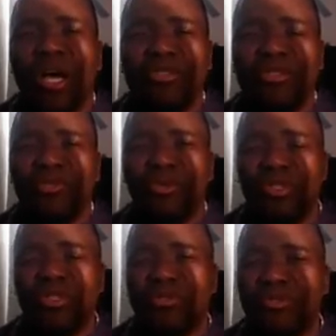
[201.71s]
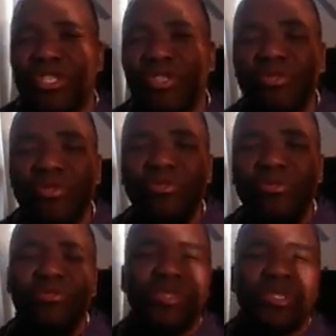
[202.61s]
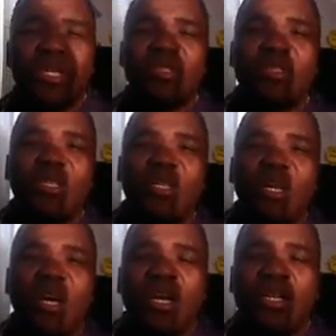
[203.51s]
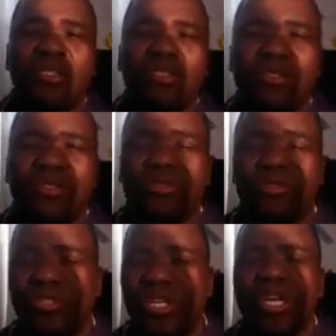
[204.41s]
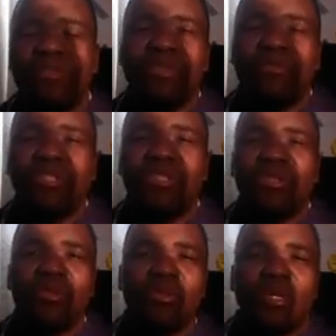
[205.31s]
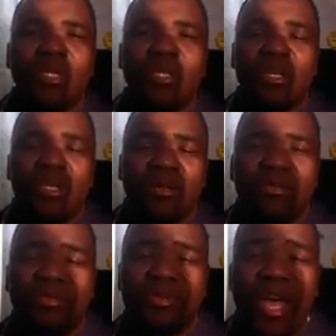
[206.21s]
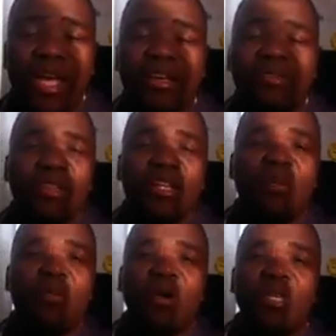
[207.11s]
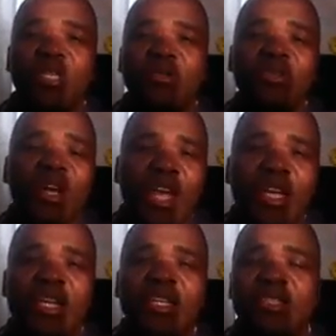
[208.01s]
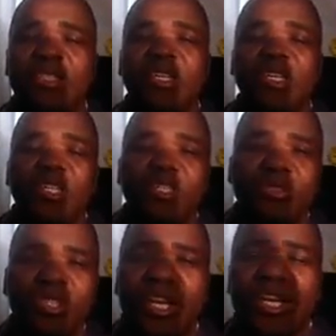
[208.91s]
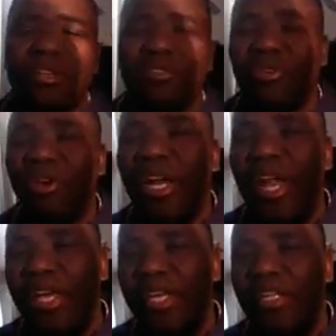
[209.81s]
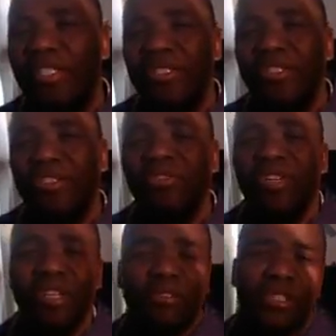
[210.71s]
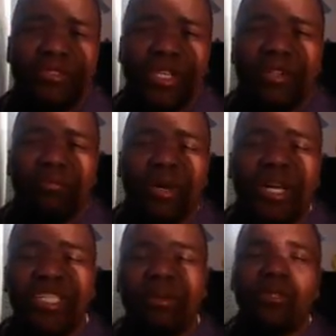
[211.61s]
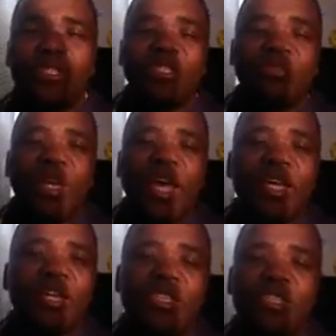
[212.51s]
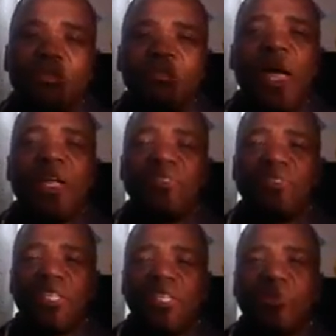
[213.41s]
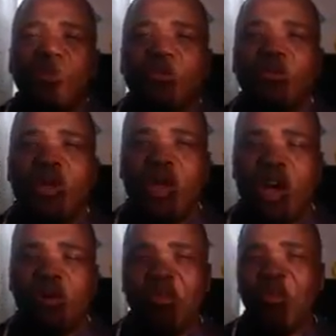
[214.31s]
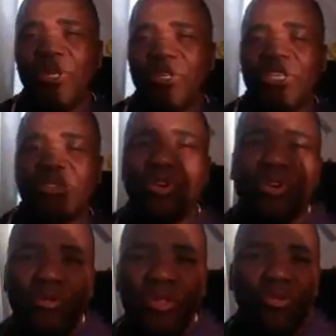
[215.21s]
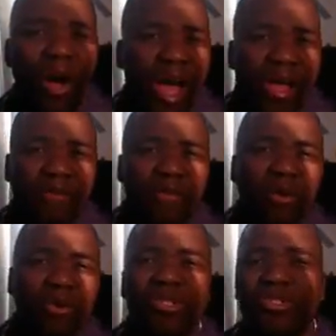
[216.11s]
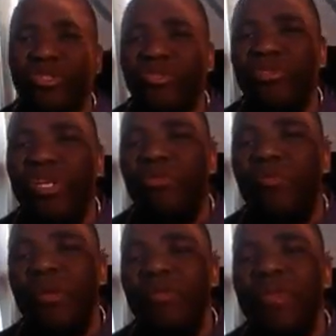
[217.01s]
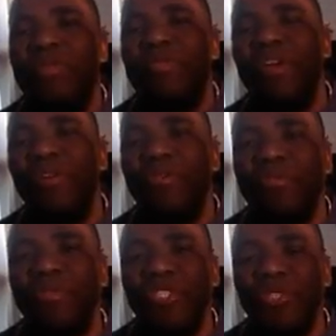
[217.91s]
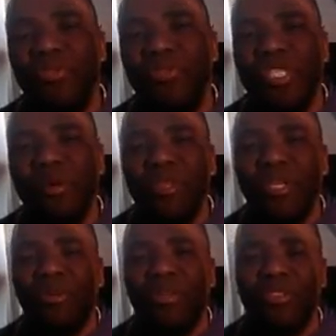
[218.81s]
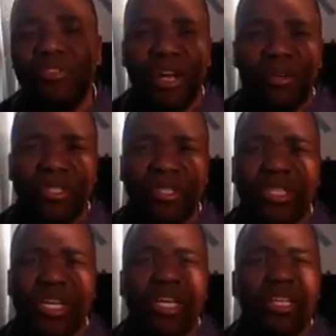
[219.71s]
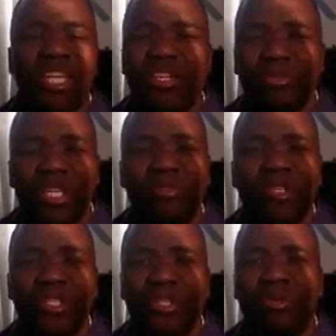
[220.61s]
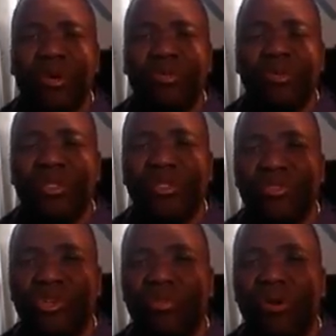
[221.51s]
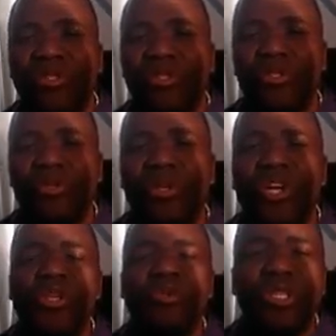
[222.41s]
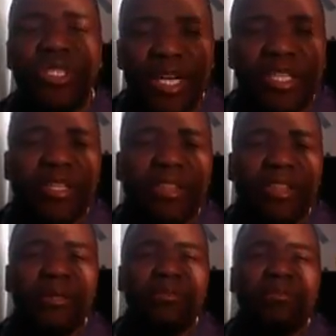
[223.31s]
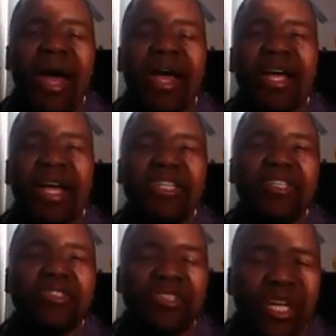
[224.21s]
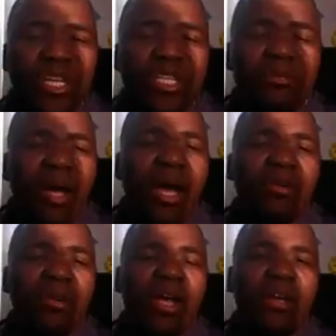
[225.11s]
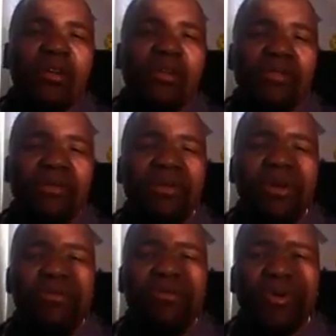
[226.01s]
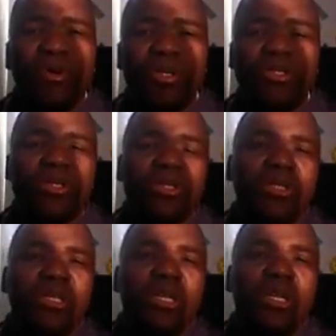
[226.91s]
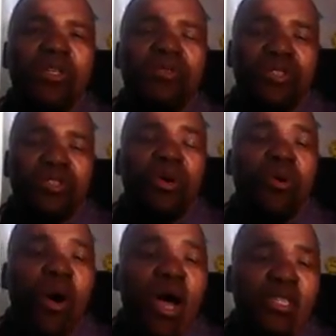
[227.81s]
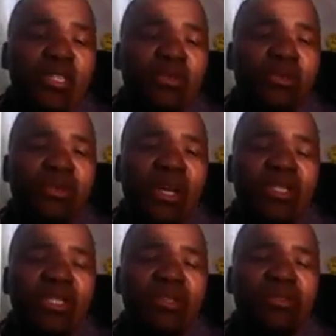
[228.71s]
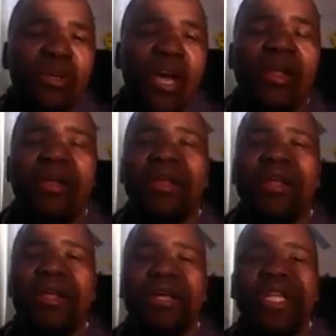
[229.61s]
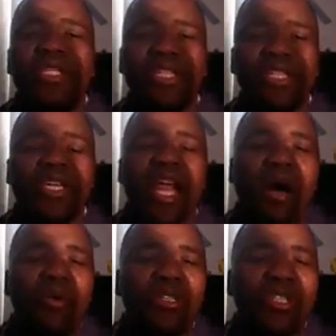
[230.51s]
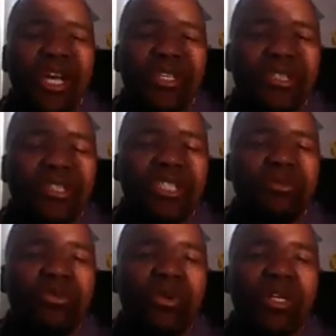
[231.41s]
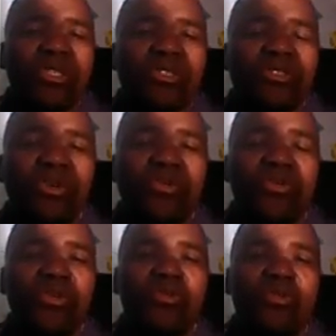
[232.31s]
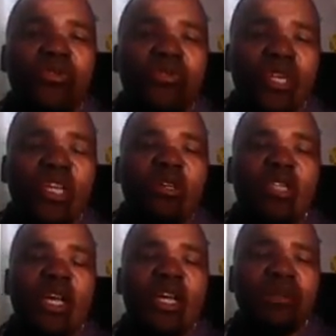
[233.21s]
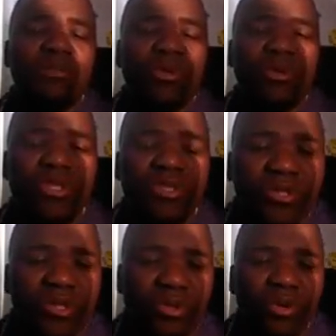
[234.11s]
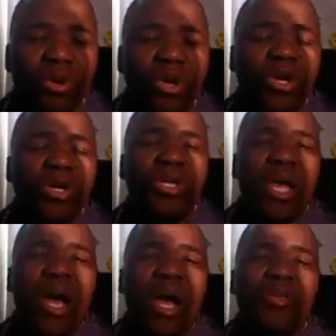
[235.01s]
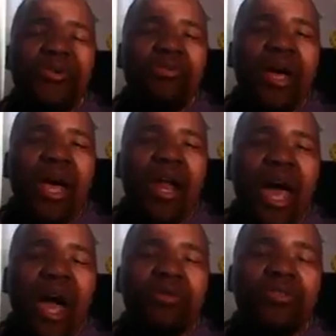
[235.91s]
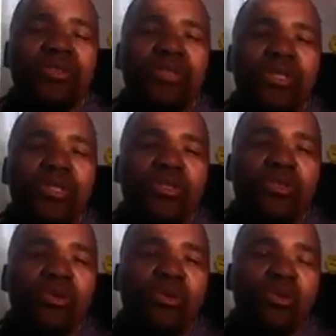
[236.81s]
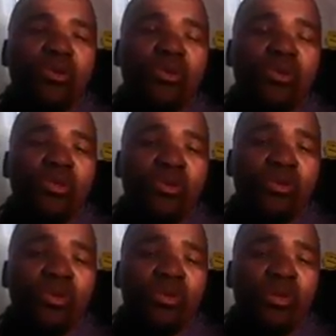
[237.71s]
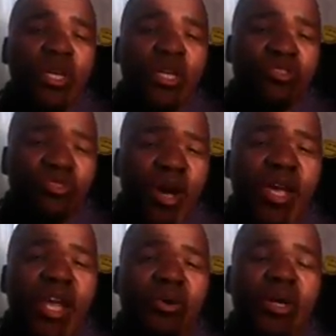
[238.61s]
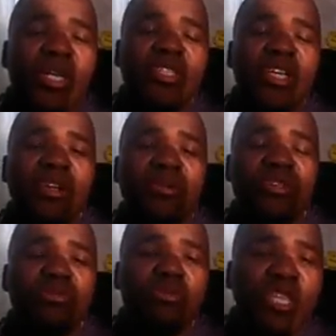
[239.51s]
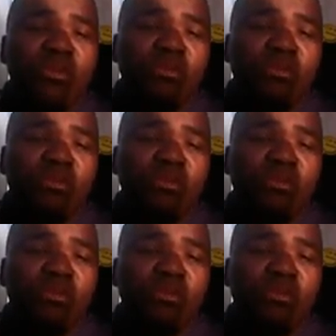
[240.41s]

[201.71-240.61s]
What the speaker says: So you go to the fitting rooms and you check if it fits you and if you like everything about it. And if you like it, you take it. If you don't like it, you leave it, right? But let's suppose that you like it and you buy it and take it home. Maybe when you get home, the wife or the children or maybe a friend of yours shows you something on the trousers that you never saw when you were in the shop. What do? You take the thing back and return it back, right? And because you don't want it, obviously, right? That's exactly how a trial system works. So if you click on that link below this video, yeah, you'll be allowed to go through a trial where literally you're going to meet the